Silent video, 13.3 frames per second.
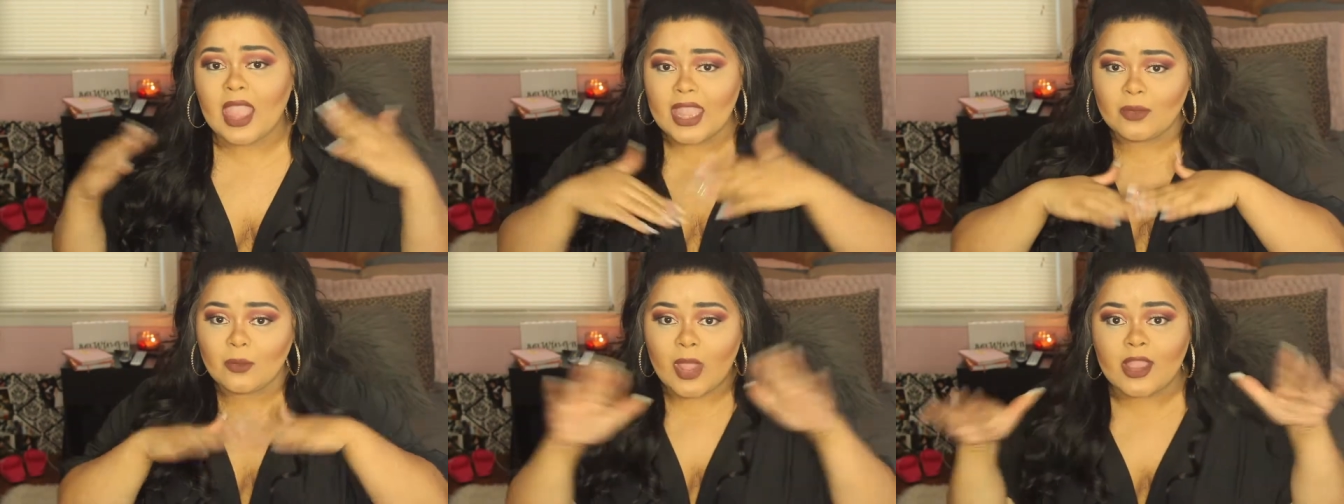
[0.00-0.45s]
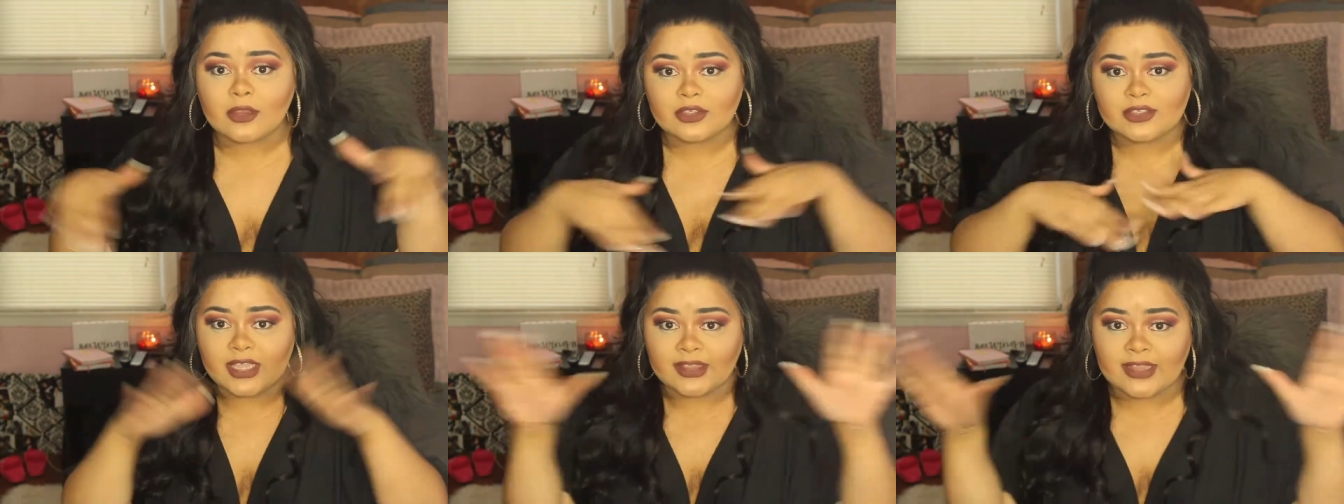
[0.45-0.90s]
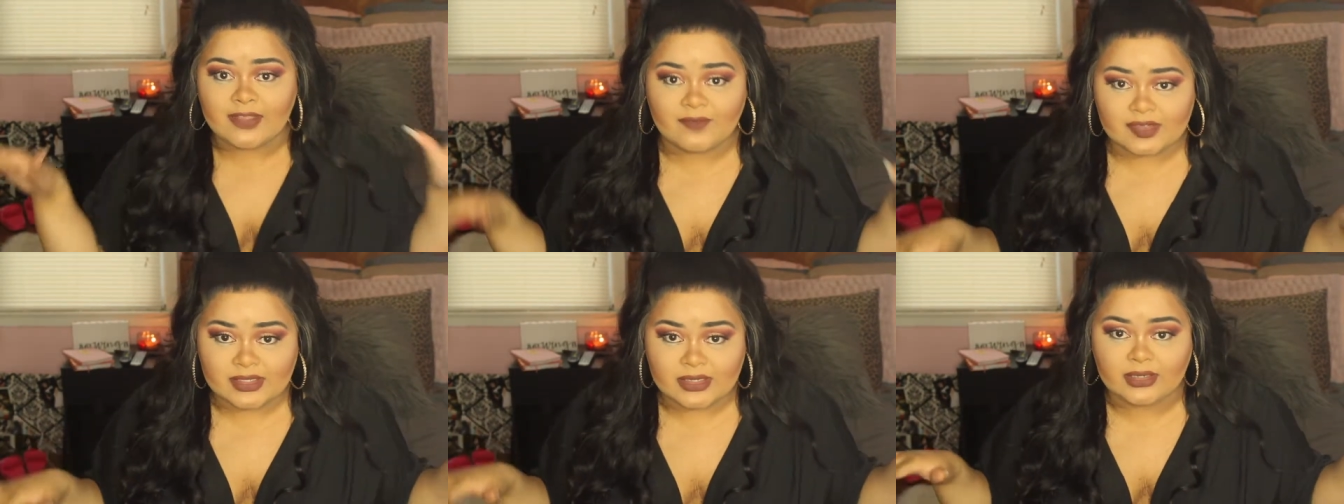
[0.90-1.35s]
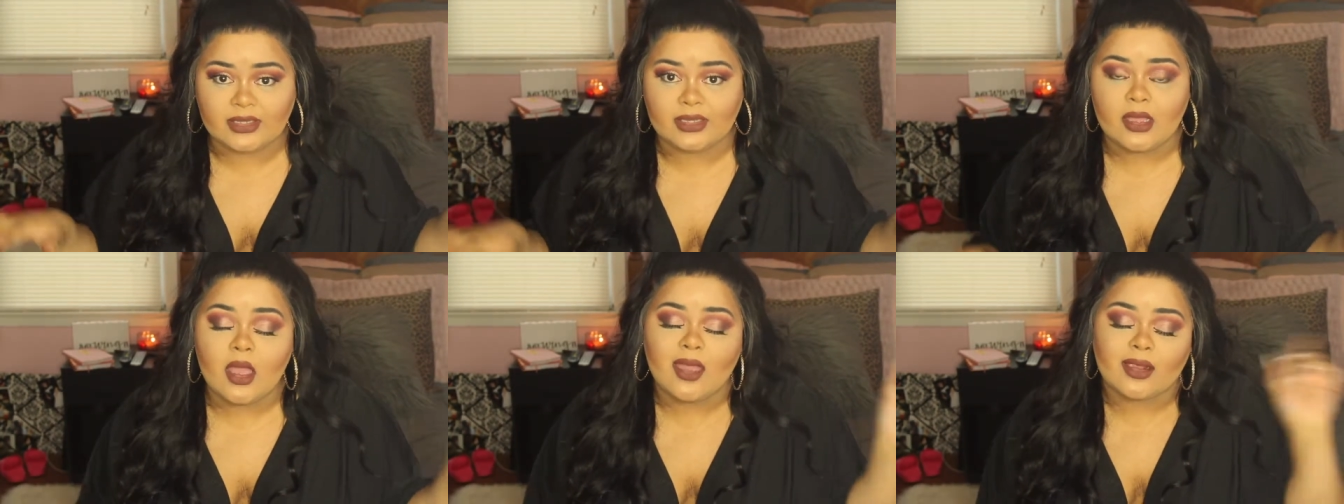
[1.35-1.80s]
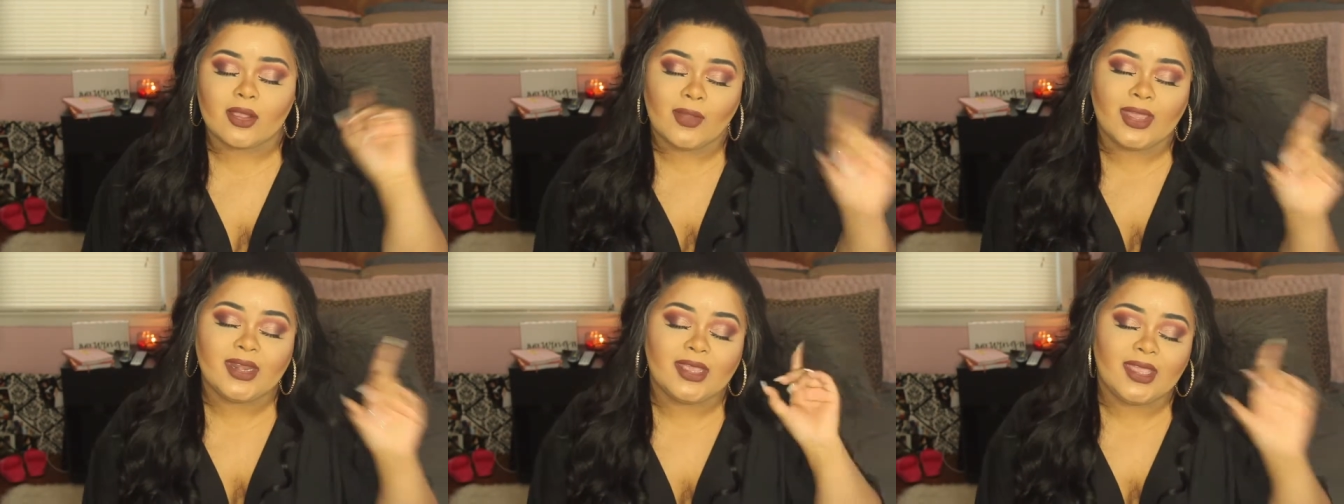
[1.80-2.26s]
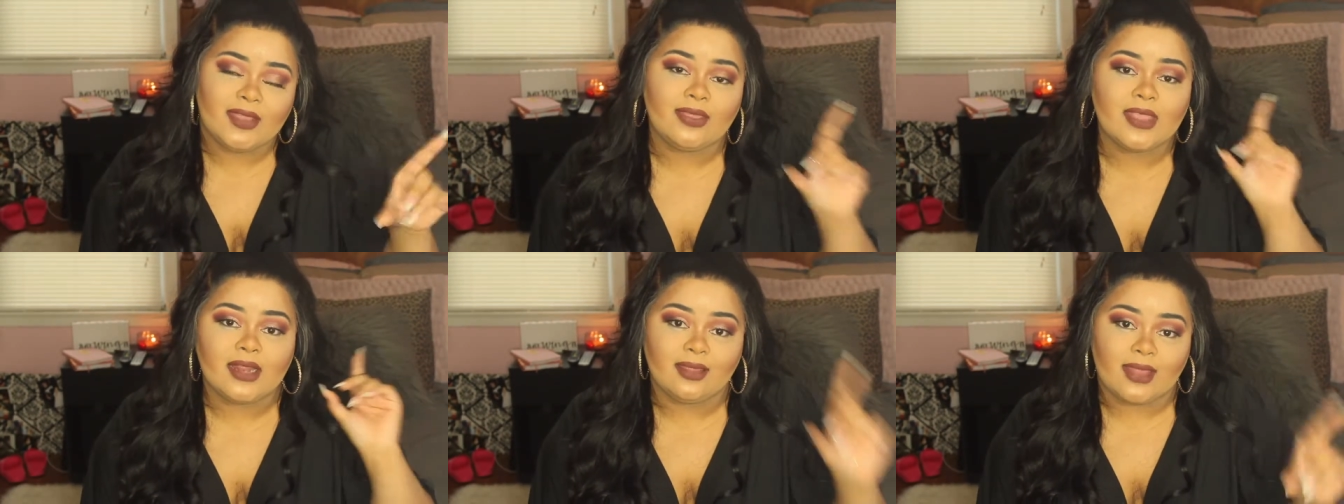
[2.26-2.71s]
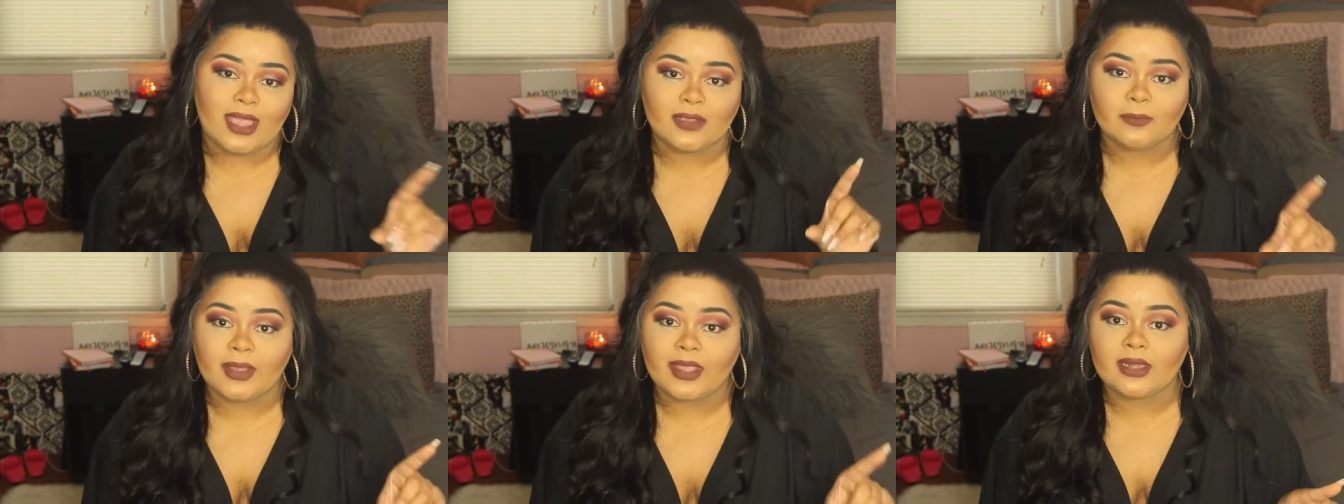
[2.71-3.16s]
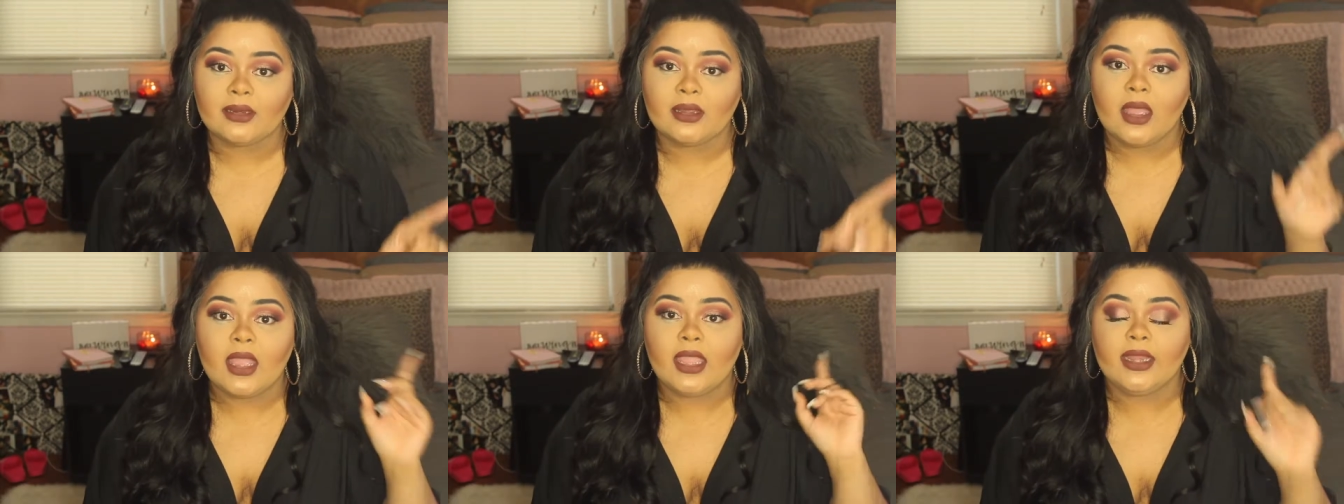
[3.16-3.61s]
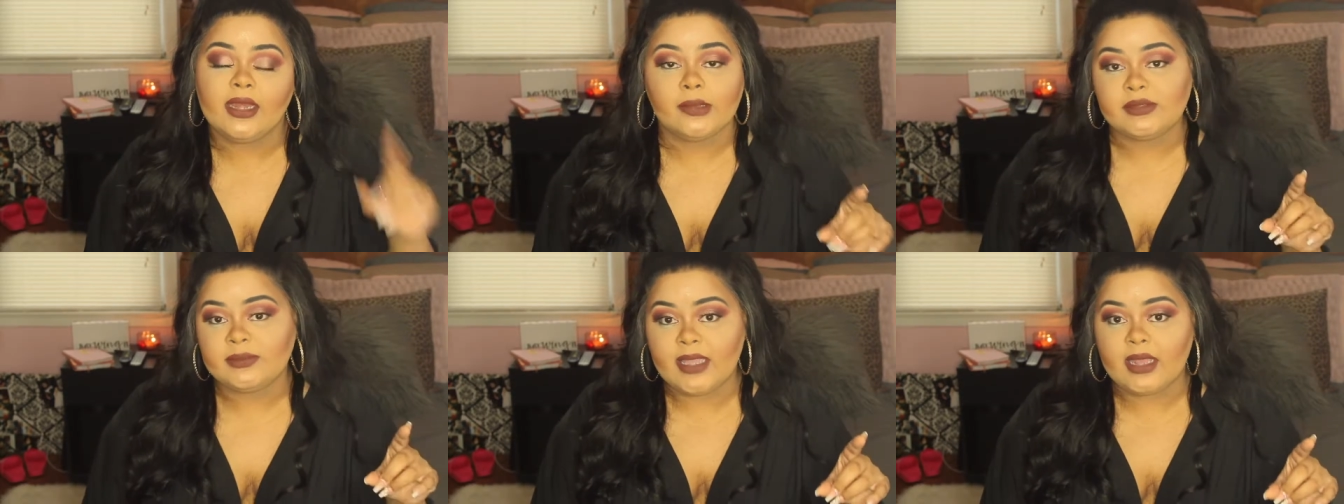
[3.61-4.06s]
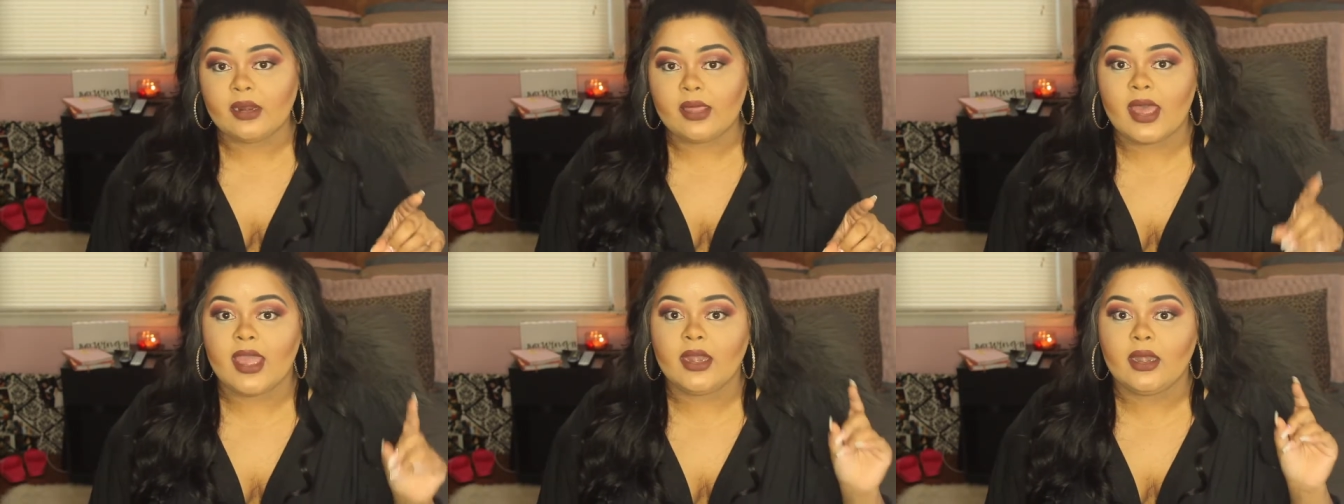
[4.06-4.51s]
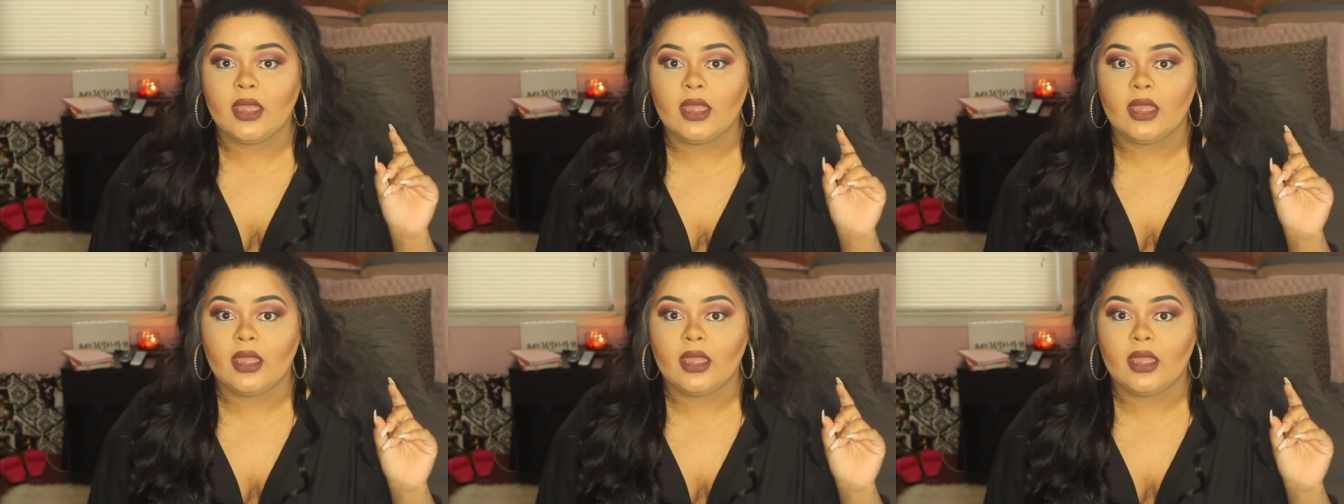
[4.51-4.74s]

And while you're just in that vicinity, go ahead and hit that like button. It helps me out a lot